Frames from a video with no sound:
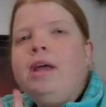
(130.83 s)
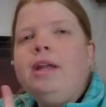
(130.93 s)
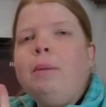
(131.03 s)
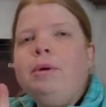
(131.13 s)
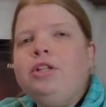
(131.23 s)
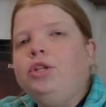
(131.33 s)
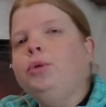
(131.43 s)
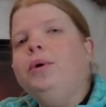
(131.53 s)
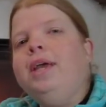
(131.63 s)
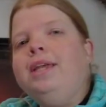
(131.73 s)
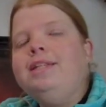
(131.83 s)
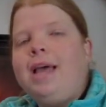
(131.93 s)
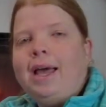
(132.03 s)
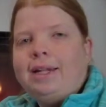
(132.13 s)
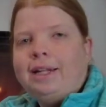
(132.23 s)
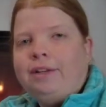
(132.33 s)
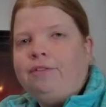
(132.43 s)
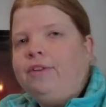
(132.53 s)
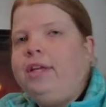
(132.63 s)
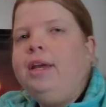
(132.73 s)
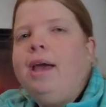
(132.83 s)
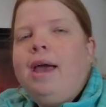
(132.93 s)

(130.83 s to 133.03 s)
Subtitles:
Number 2 is the handling fee.